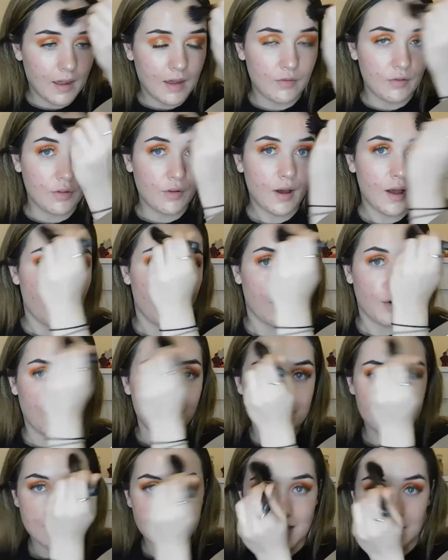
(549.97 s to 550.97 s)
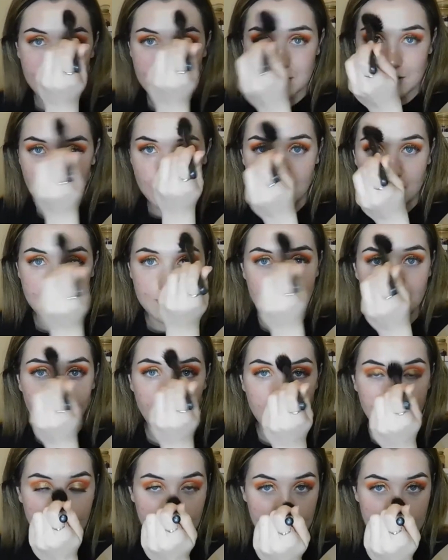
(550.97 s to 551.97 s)
Even though I know it's like sometimes
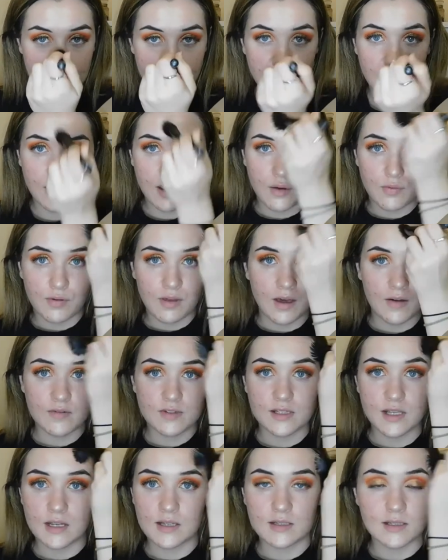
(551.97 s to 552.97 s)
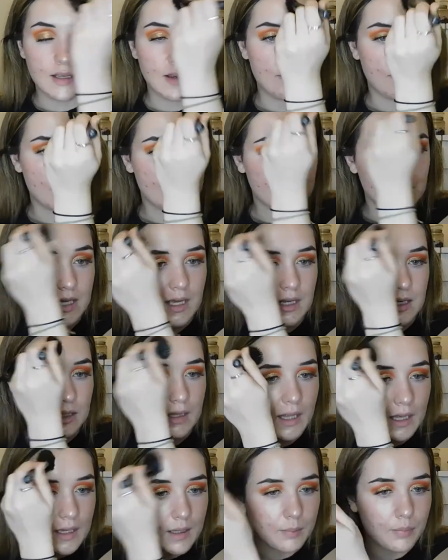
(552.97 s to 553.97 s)
not the best for you if you have sensitive skin
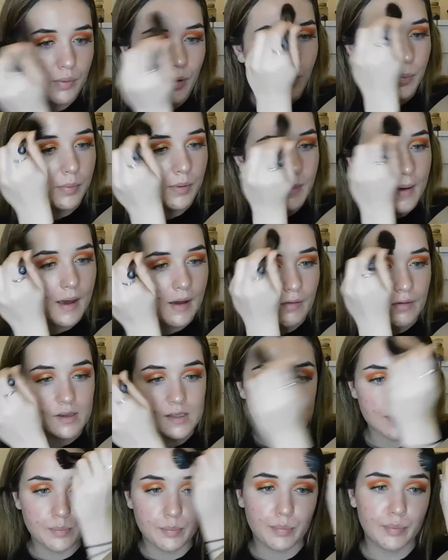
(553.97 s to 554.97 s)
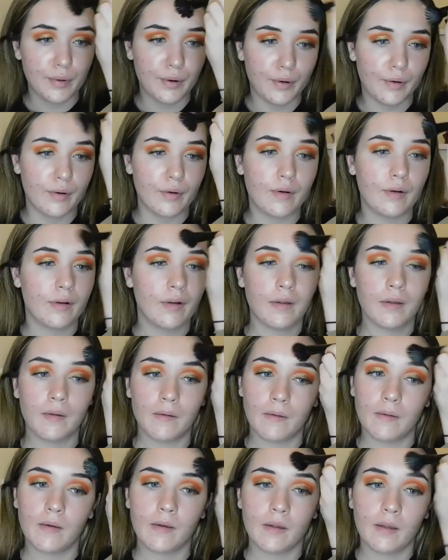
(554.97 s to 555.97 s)
and like problem areas. But
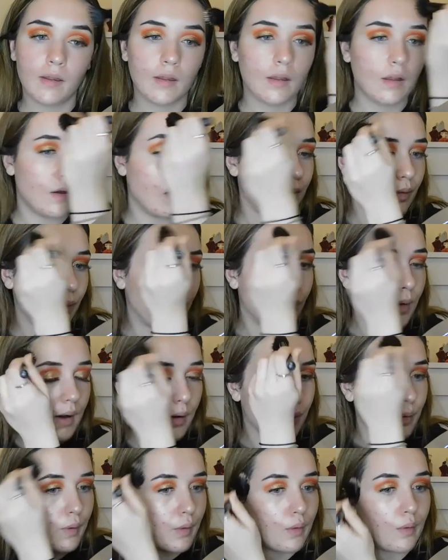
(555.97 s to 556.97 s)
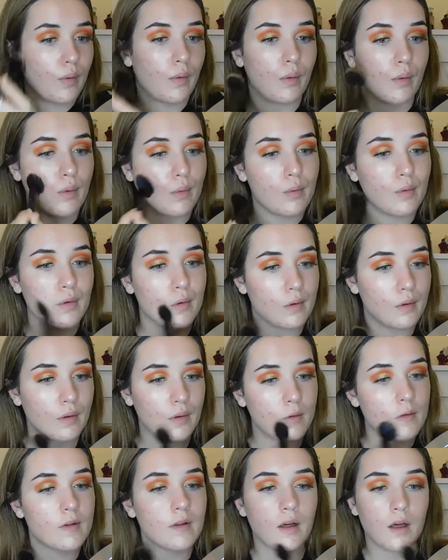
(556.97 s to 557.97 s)
wow.
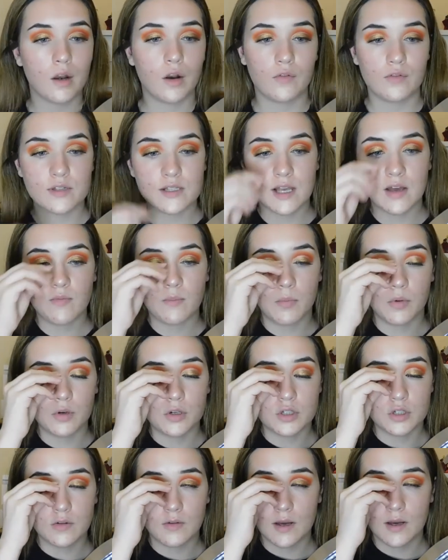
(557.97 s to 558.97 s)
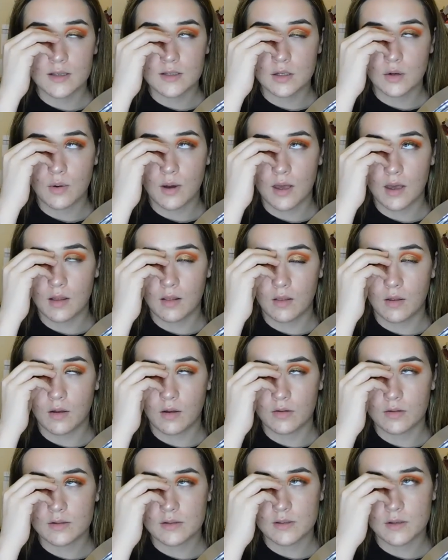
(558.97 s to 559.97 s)
And obviously I've moisturised quite a
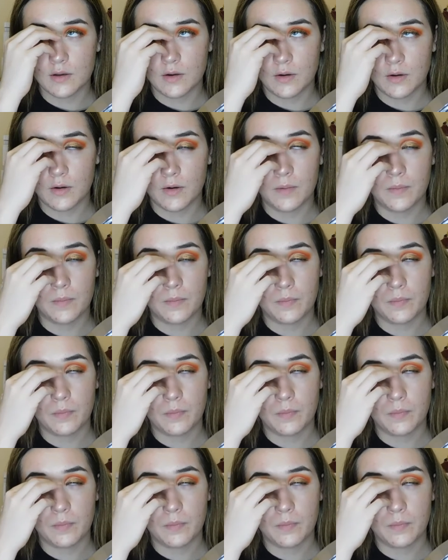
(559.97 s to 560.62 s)
lot, so